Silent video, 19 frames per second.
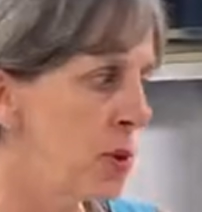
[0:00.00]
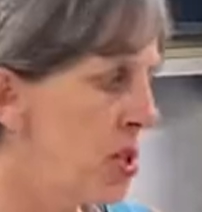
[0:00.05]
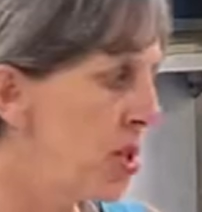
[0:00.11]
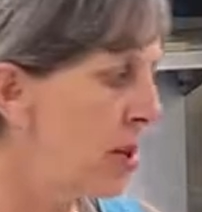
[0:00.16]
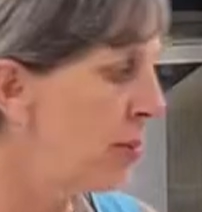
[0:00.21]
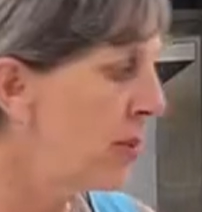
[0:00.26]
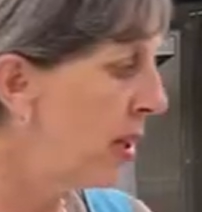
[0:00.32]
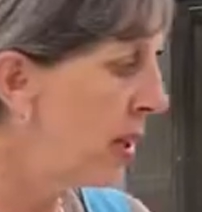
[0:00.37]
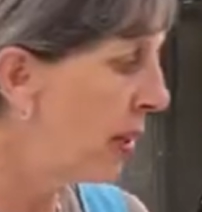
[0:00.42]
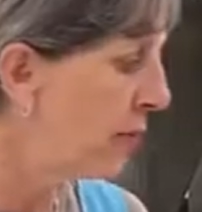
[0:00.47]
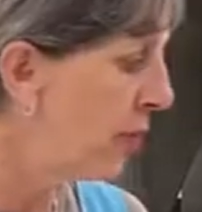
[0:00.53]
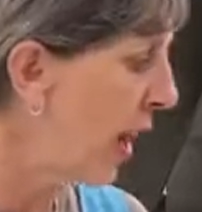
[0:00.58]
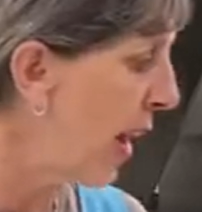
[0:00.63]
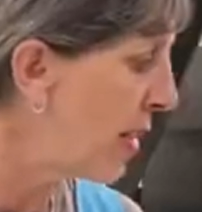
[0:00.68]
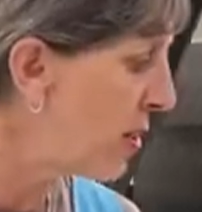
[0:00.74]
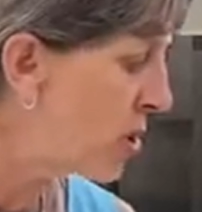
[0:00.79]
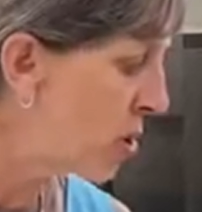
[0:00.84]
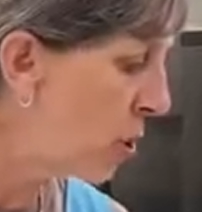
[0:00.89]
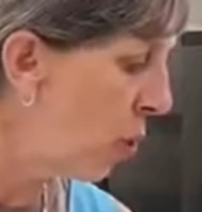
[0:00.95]
something of
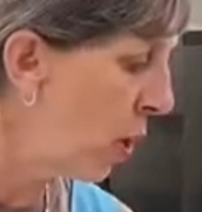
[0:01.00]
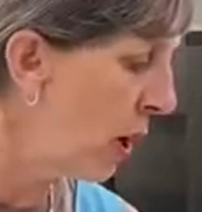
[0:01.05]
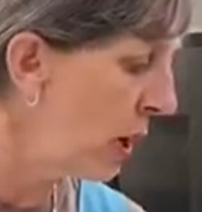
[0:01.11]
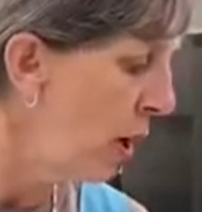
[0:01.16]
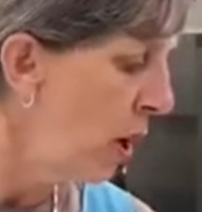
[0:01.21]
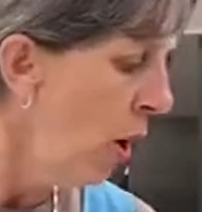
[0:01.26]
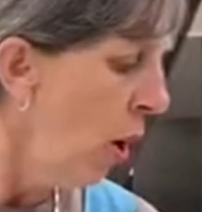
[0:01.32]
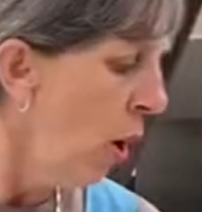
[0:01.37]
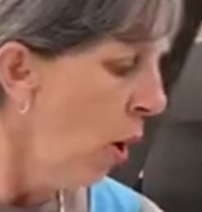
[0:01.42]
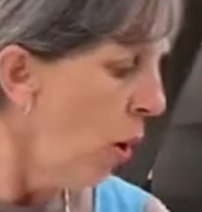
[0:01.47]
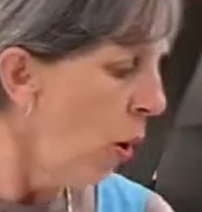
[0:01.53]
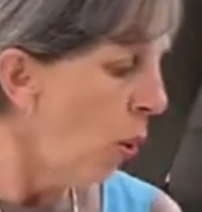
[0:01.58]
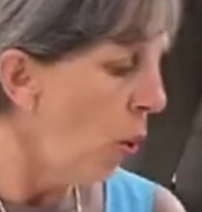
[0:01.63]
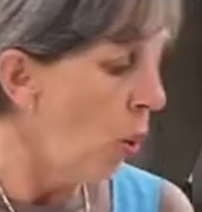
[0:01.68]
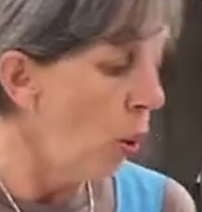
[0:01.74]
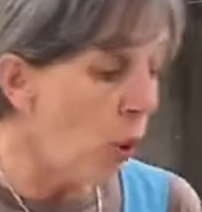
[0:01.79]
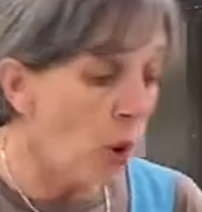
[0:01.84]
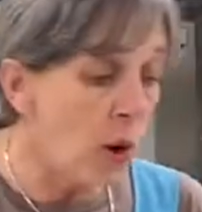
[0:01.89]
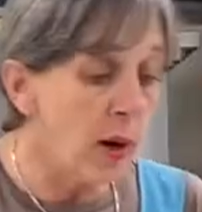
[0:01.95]
that sort,
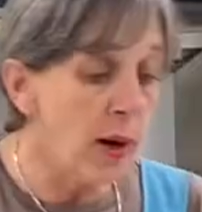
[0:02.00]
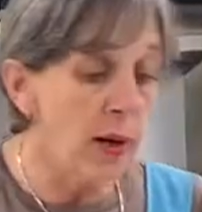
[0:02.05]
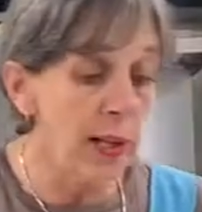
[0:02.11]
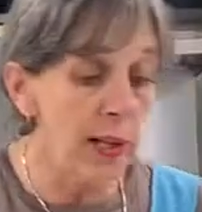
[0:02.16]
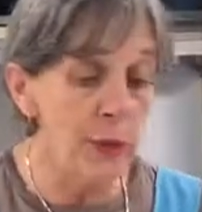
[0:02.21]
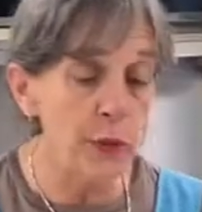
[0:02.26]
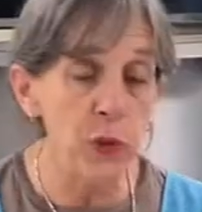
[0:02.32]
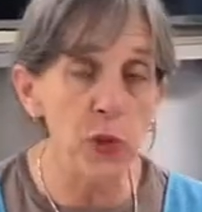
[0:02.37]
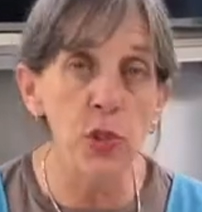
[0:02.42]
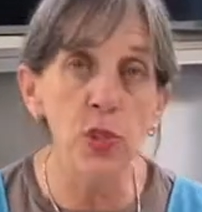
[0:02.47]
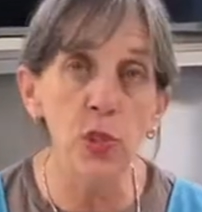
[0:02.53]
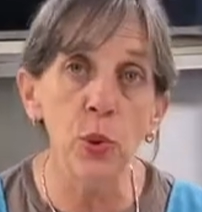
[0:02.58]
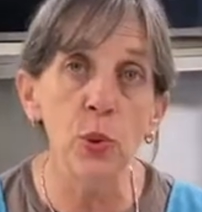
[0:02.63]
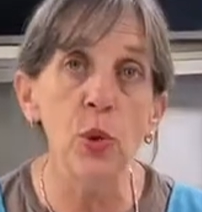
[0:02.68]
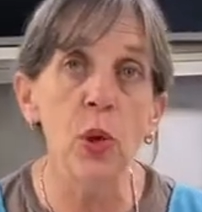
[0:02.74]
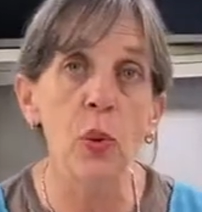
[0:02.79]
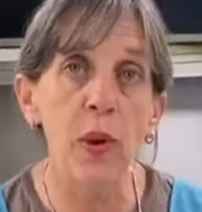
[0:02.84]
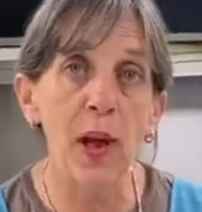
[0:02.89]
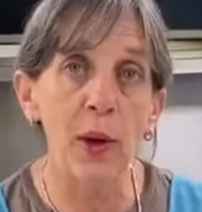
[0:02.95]
or if you do
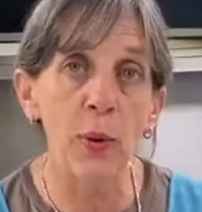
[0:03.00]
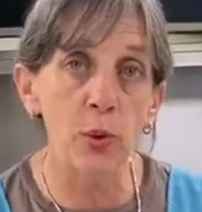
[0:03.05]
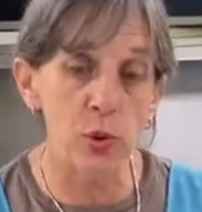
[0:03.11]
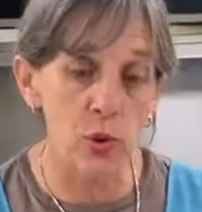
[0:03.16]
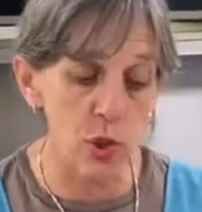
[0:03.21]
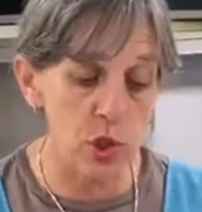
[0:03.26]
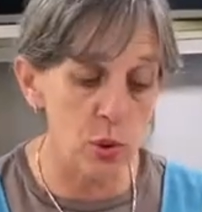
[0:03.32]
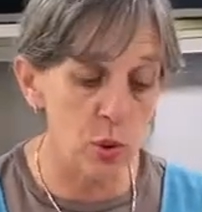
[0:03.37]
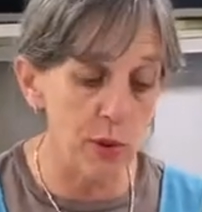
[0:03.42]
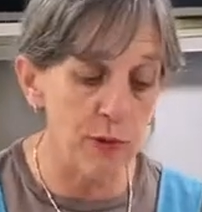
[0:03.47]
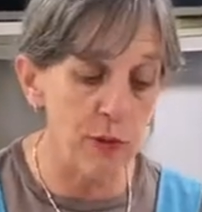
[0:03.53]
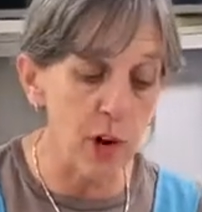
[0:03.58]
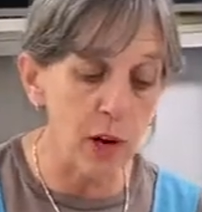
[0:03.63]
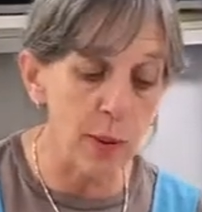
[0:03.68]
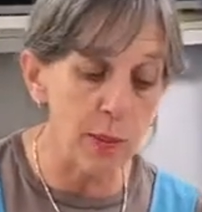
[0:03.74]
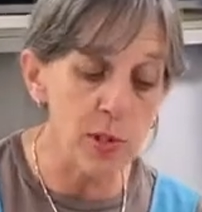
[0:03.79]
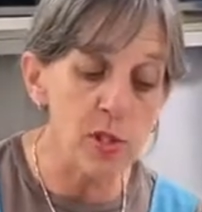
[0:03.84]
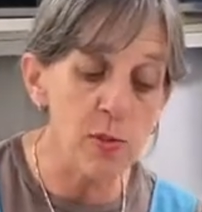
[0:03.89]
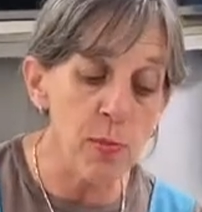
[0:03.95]
go out to a
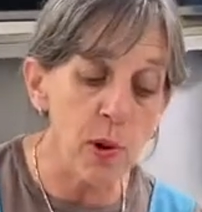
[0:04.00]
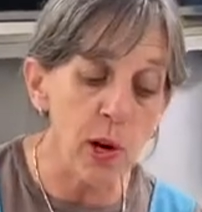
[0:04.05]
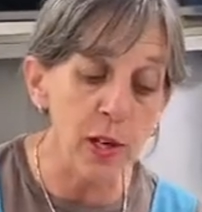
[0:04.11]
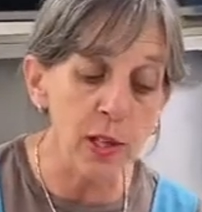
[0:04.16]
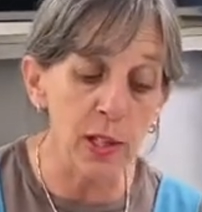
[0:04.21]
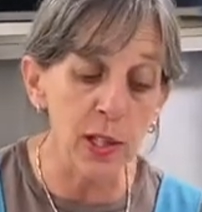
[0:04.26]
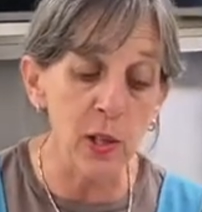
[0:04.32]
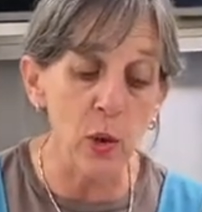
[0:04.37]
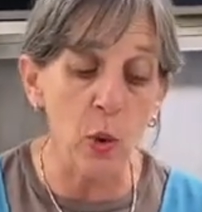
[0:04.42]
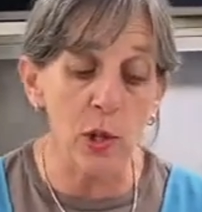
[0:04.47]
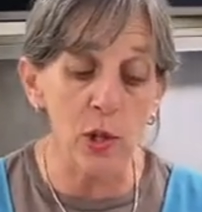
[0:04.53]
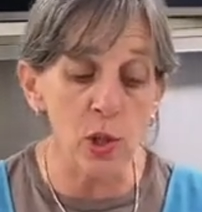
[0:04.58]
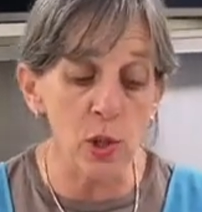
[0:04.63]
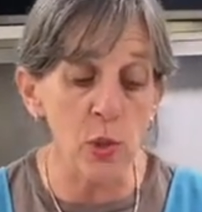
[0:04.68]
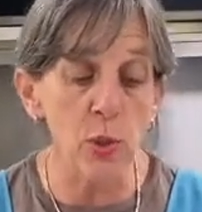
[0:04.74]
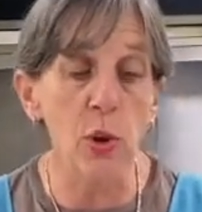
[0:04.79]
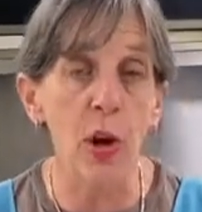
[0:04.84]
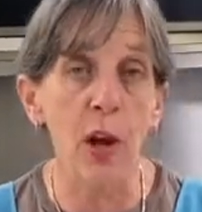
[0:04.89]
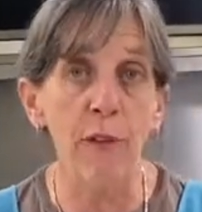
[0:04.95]
farmer's market or
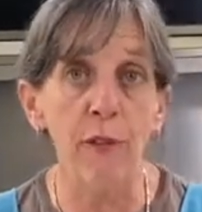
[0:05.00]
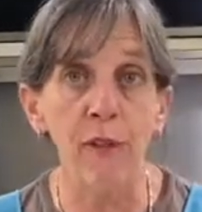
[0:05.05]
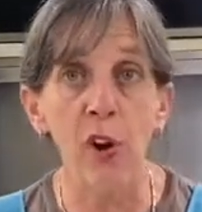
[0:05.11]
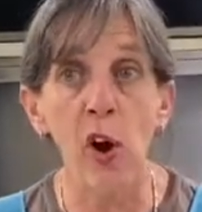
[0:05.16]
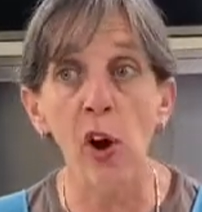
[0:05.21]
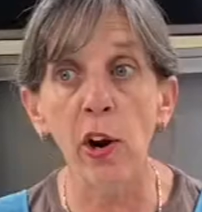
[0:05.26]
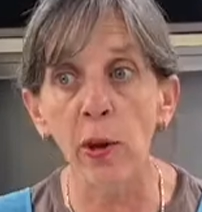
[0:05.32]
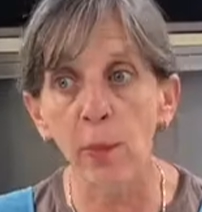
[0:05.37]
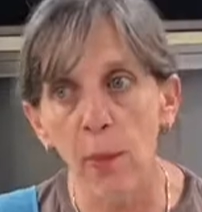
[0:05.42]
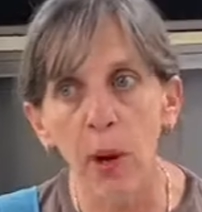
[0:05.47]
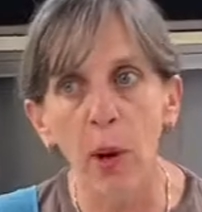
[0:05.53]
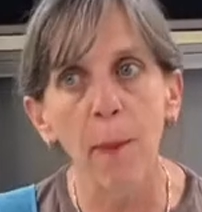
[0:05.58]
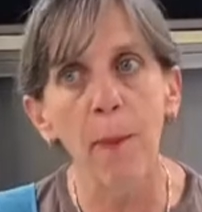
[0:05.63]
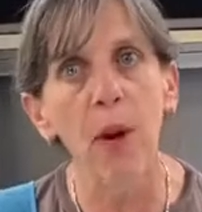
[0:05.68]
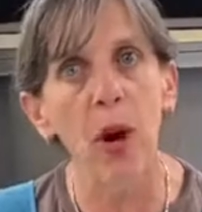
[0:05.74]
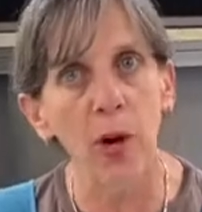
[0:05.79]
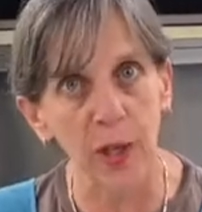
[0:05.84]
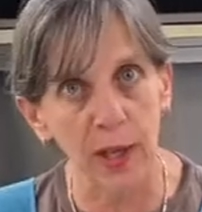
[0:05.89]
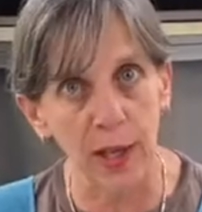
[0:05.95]
to a farm
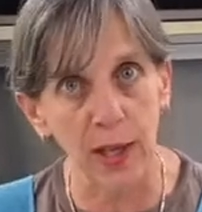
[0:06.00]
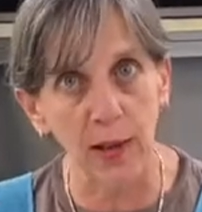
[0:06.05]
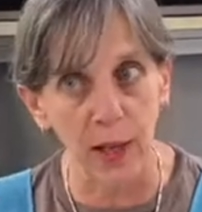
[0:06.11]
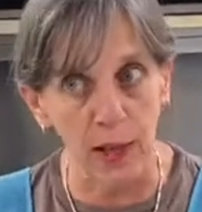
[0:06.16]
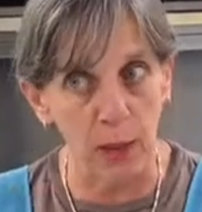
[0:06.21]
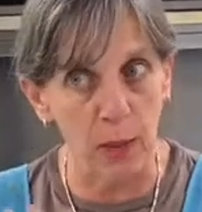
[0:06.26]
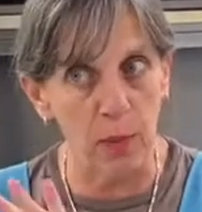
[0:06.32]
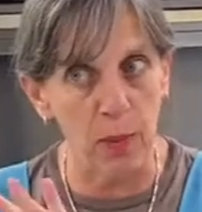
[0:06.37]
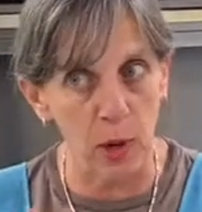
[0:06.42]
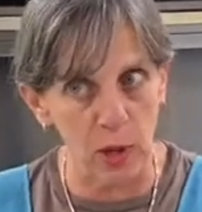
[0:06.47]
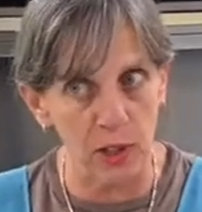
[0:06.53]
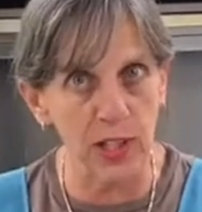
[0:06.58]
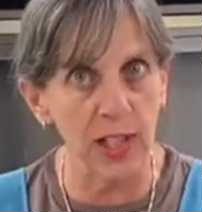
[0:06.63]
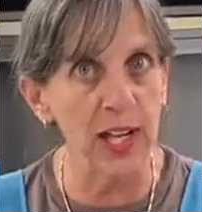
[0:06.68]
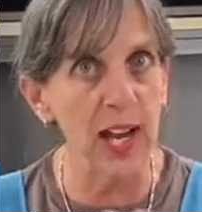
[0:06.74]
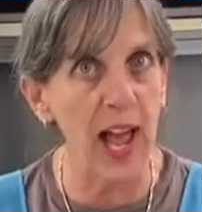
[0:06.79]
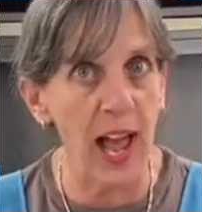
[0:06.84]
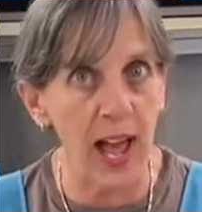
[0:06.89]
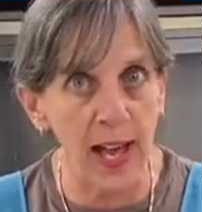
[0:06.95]
market, like a market
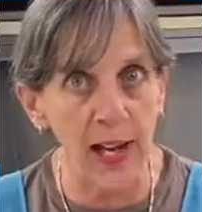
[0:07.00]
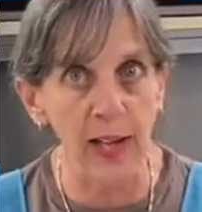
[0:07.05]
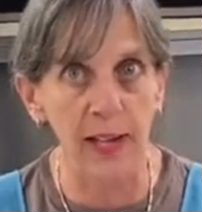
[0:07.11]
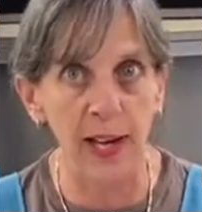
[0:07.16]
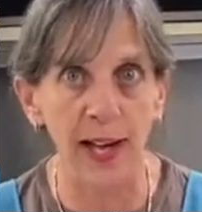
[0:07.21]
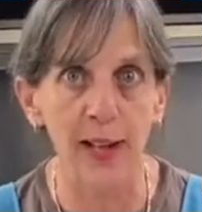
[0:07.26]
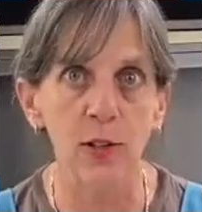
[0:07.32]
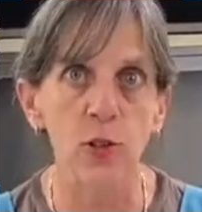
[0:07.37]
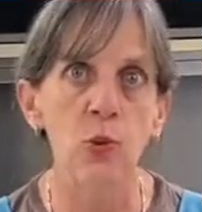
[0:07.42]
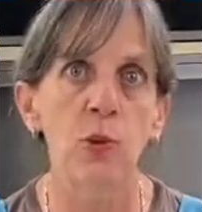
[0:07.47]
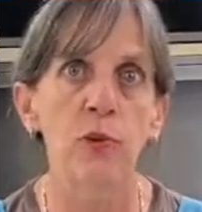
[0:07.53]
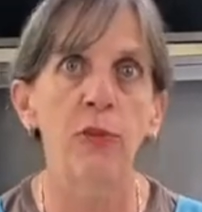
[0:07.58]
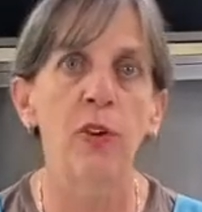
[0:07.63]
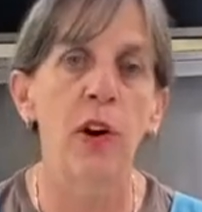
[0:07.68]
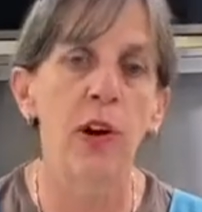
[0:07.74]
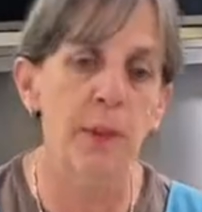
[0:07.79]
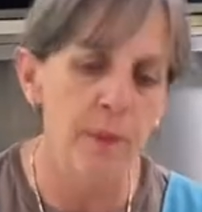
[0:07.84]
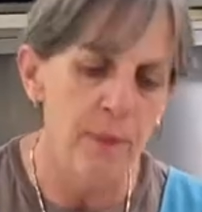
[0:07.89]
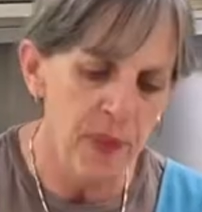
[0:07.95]
at an actual
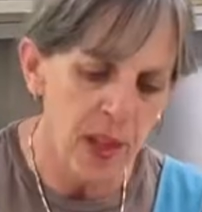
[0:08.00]
farm,